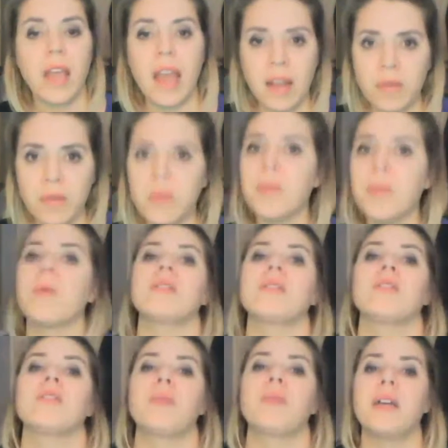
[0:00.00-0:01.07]
Everybody
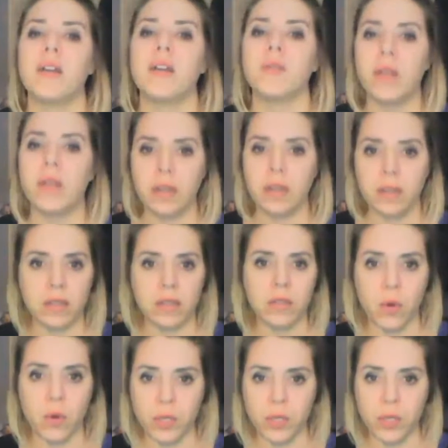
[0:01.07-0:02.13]
wants their pink ice ring because it's
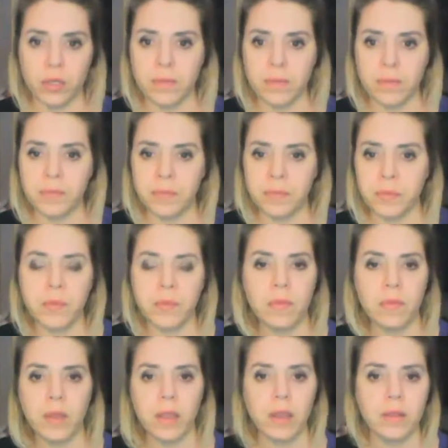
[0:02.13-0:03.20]
gorgeous.
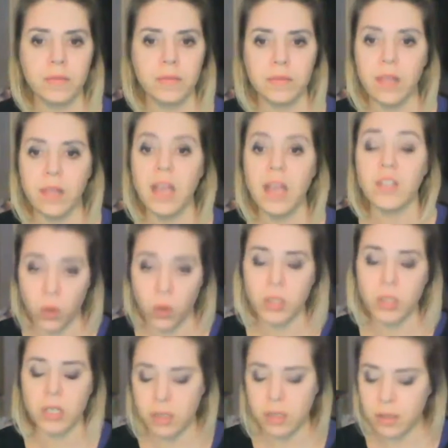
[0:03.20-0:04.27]
It's
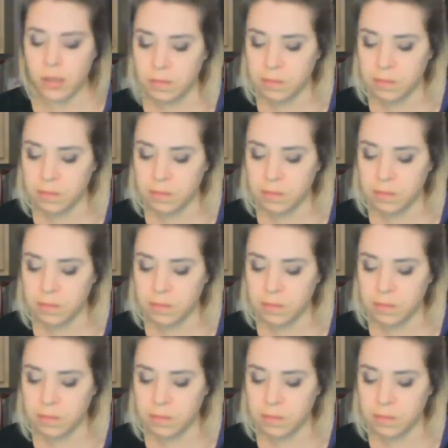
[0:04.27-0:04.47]
gorgeous.